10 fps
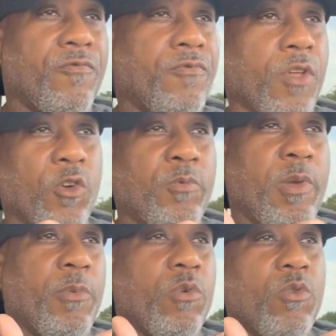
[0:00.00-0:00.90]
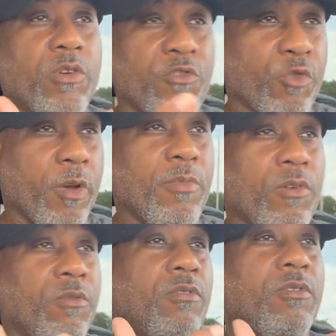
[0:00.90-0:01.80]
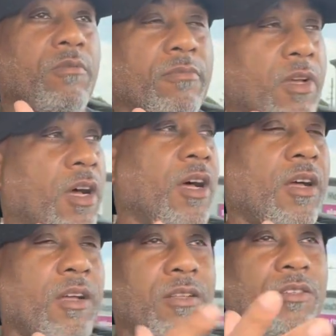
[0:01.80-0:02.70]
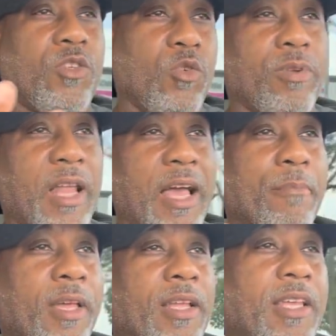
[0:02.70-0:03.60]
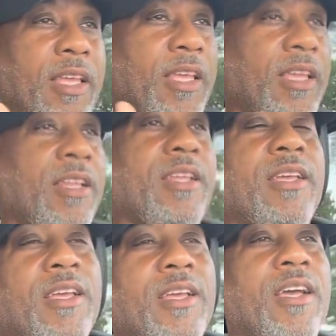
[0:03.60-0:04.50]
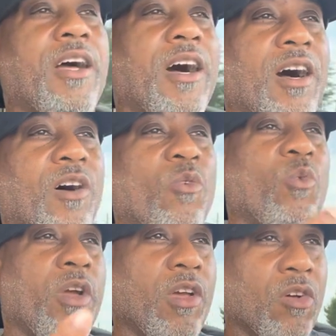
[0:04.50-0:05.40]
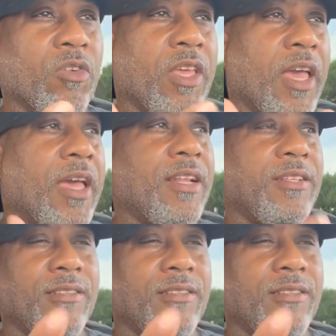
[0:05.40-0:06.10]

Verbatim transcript: those people who contribute uh, to Black Men Lead uh, will get